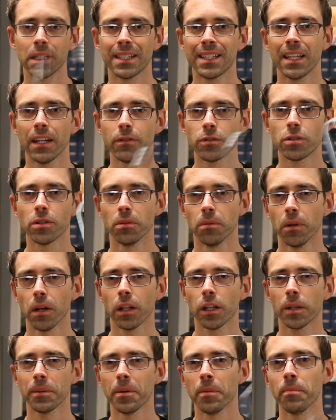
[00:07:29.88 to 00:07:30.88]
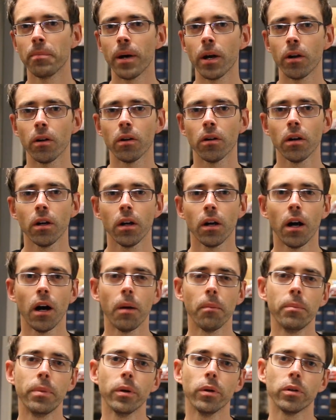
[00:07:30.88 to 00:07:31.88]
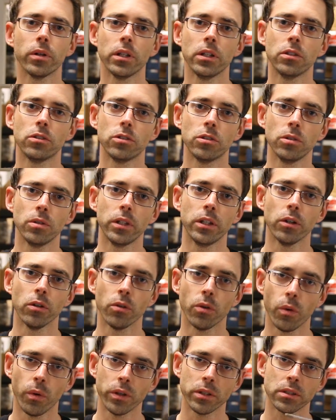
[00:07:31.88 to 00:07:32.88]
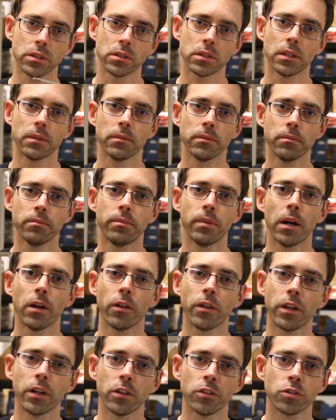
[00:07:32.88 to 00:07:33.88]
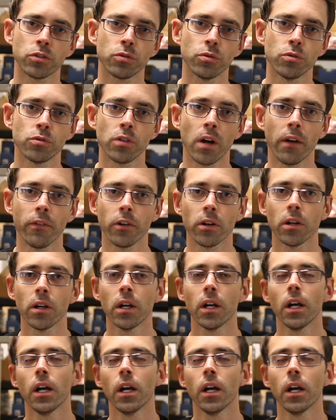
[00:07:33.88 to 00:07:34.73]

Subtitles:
gives you a little bit better ability to hear noises better than a screwdriver.